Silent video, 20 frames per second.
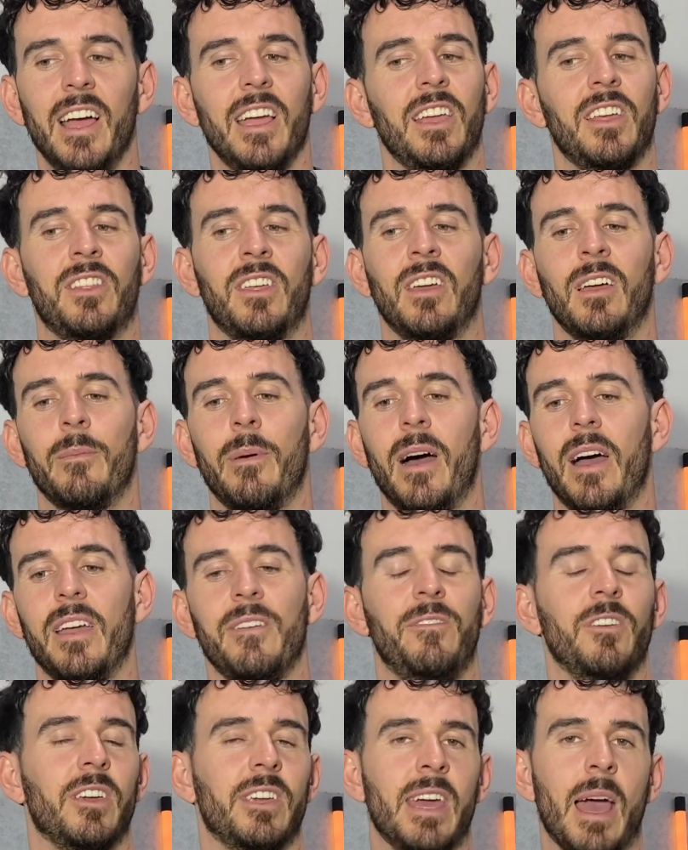You think about
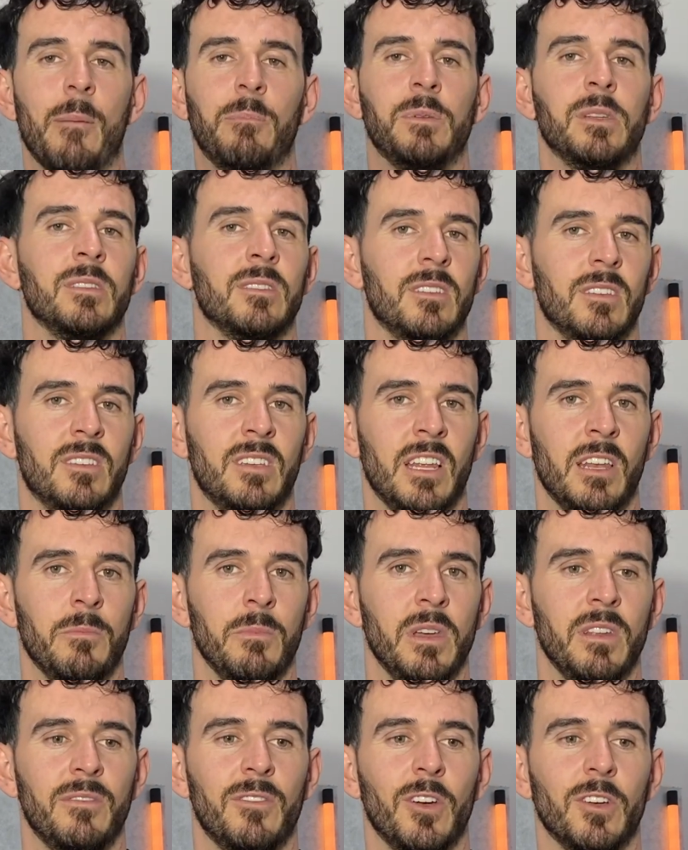if your captain's a centre
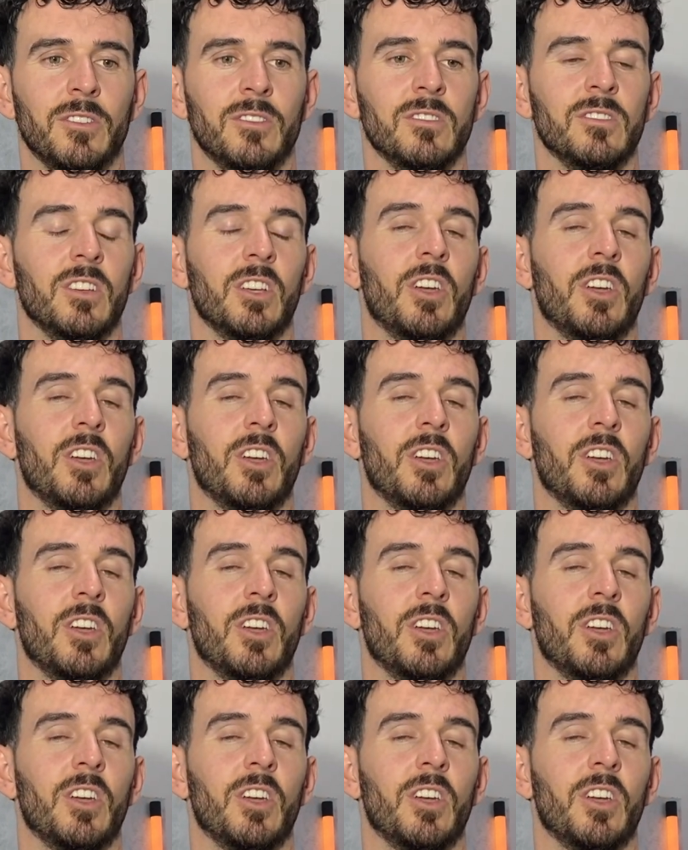mid versus a